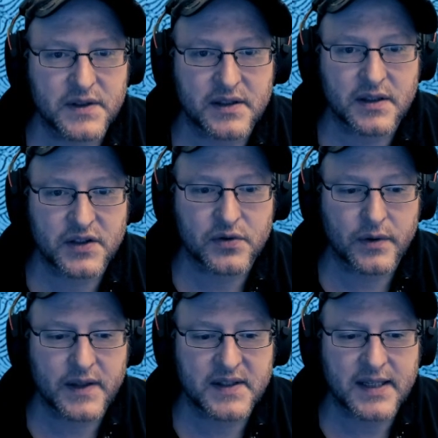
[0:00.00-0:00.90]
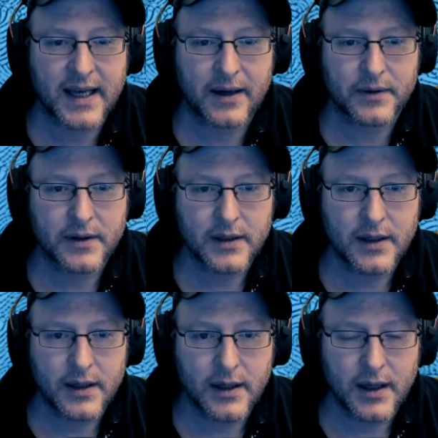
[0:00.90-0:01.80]
it to destroy this town.
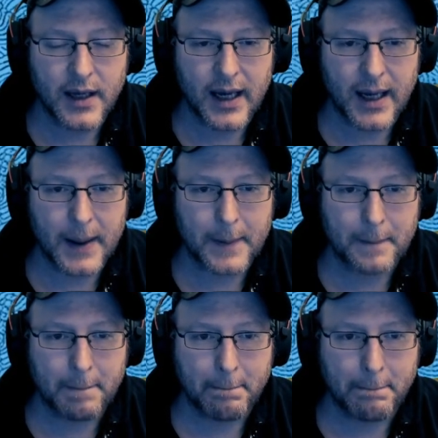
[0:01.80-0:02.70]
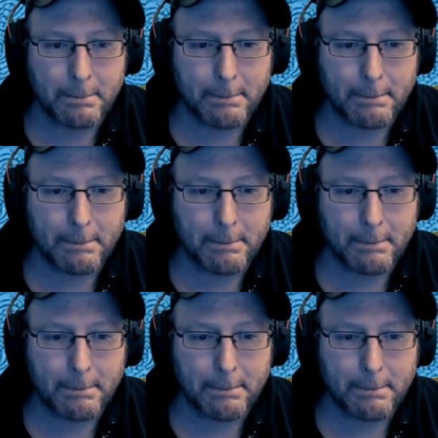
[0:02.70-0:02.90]
Um,